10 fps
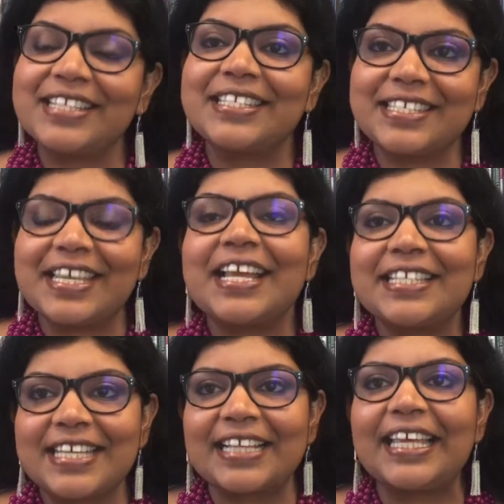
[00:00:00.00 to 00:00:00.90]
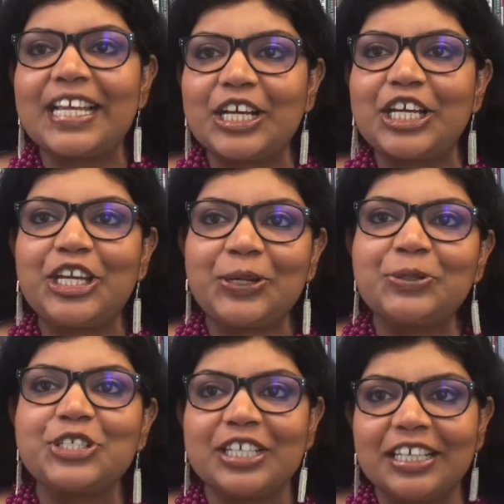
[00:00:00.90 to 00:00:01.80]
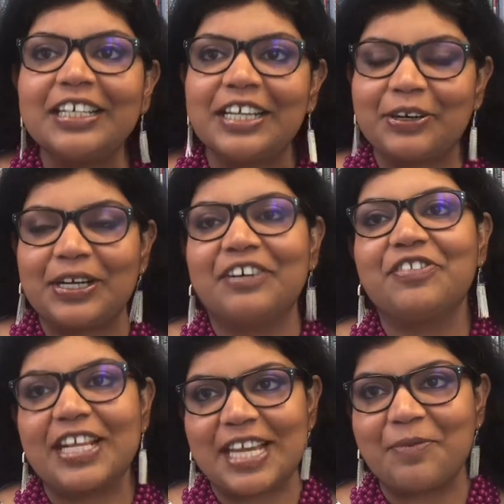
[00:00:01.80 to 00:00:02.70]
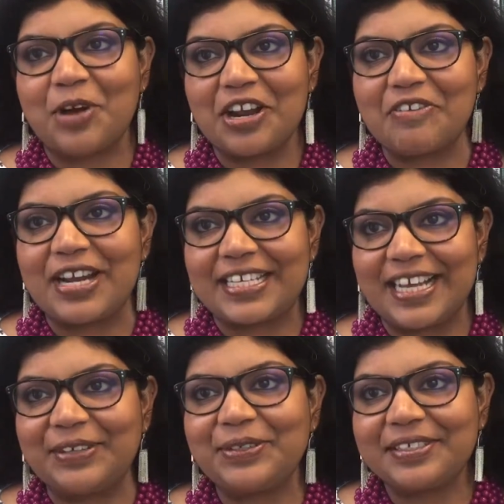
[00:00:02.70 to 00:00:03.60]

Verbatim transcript: it's it's i think a huge learning curve that i'm on right now